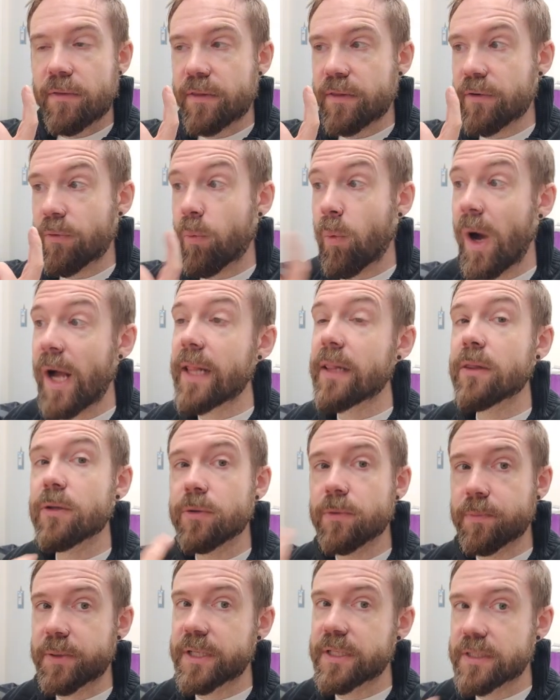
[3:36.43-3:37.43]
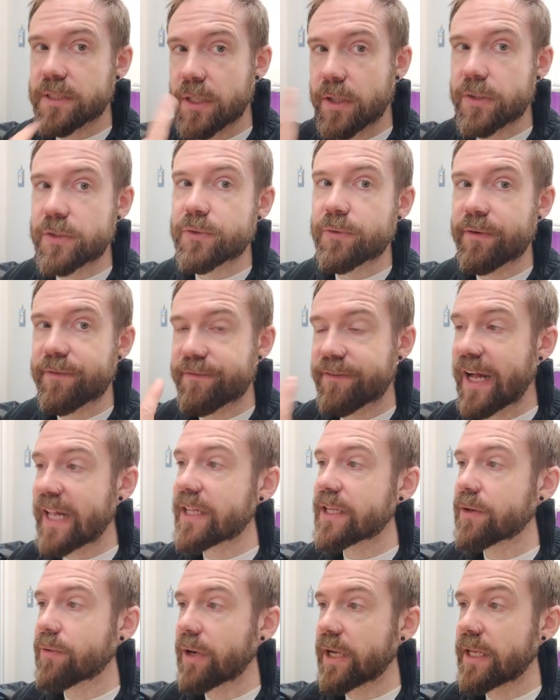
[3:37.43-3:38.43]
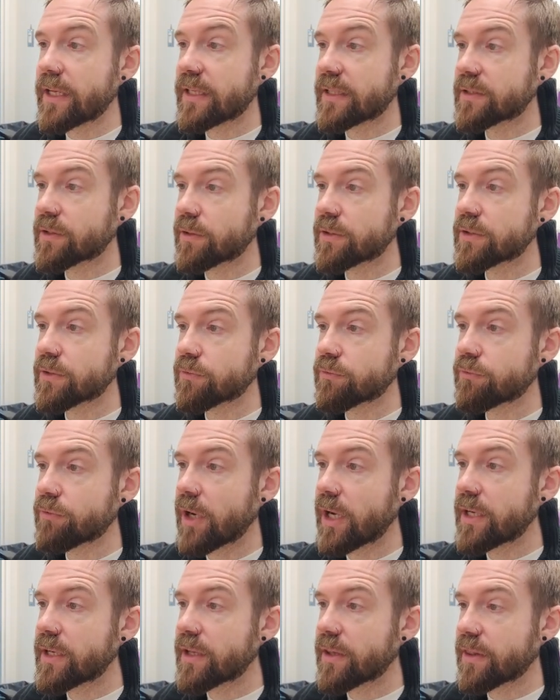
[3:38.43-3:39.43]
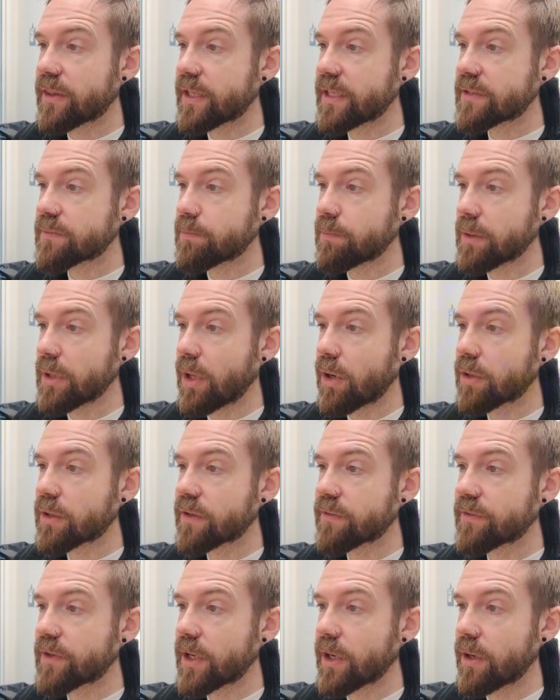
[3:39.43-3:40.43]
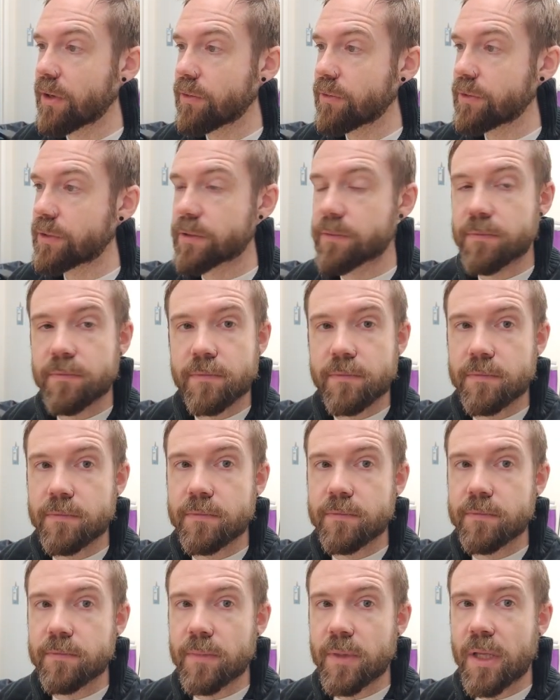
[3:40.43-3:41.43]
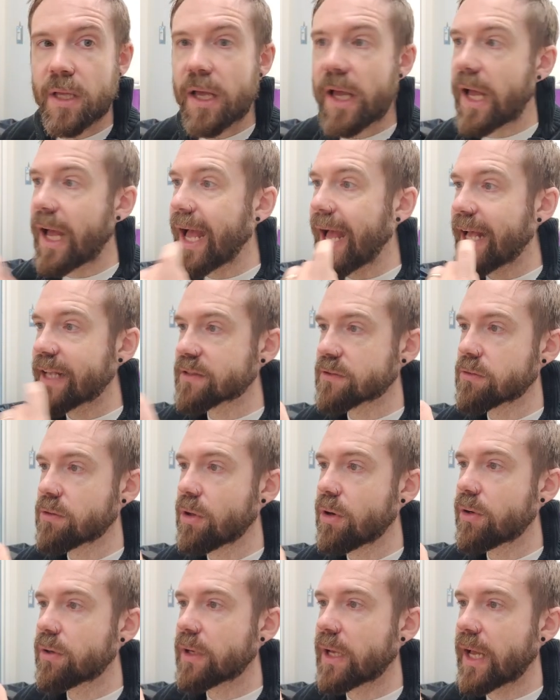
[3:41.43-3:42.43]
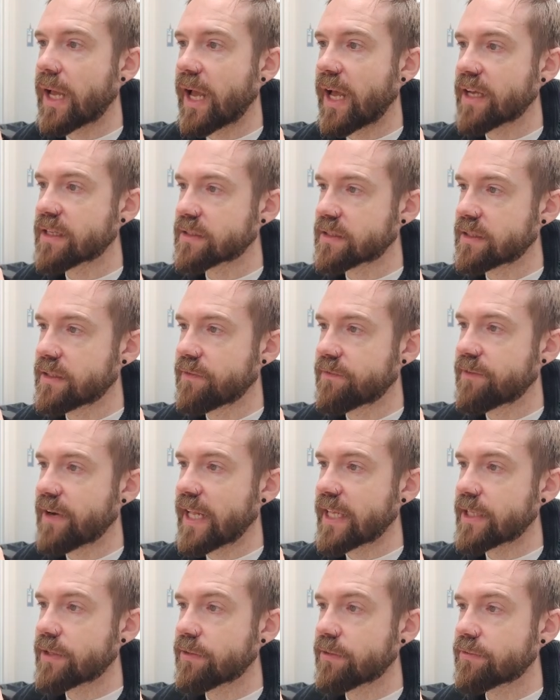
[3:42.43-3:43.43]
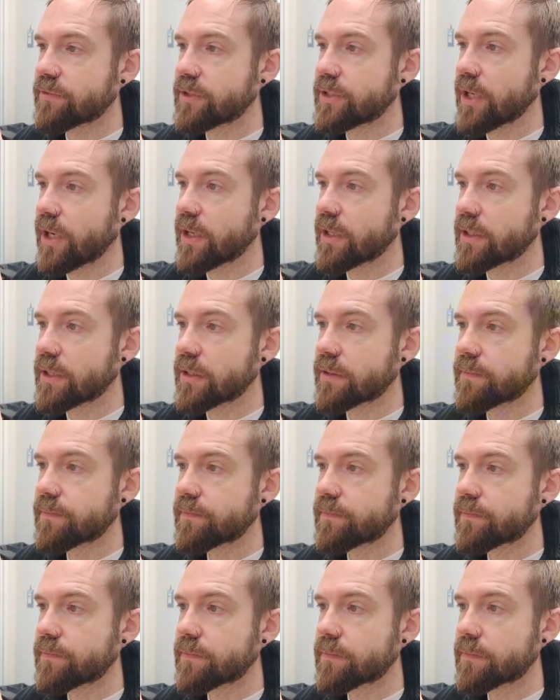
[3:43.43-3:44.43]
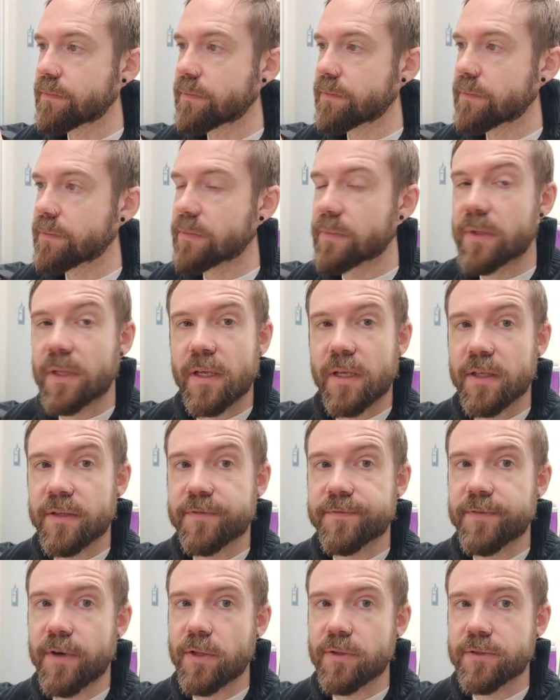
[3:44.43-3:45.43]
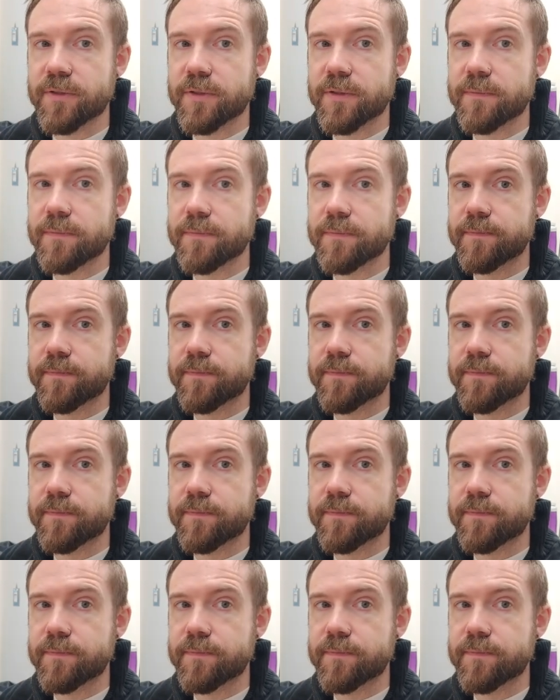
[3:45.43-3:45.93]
The while loop is going to evaluate, it's going to run this block of code as long as the value of done is false.